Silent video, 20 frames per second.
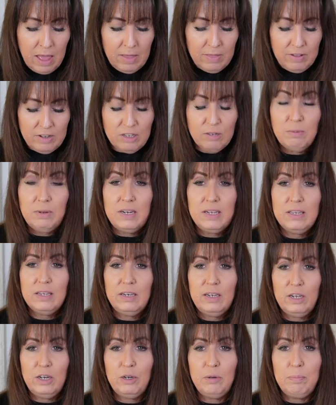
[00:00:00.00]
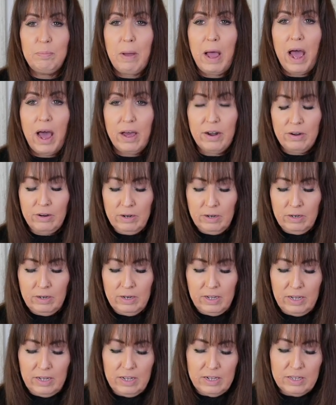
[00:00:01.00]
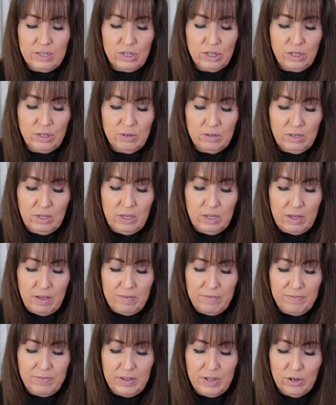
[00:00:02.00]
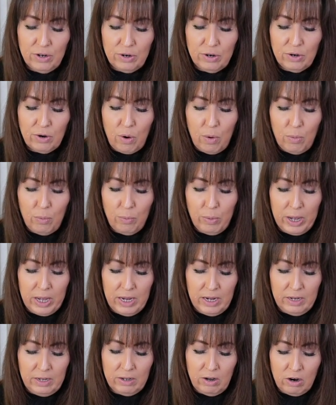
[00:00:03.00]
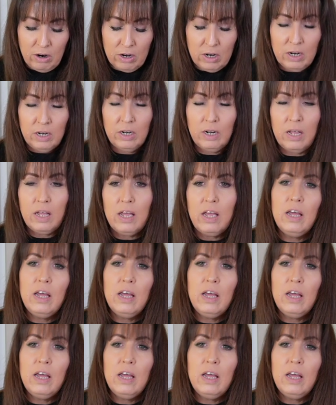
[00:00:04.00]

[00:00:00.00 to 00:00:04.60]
This one is a knitted pattern. It's using finger weight yarn.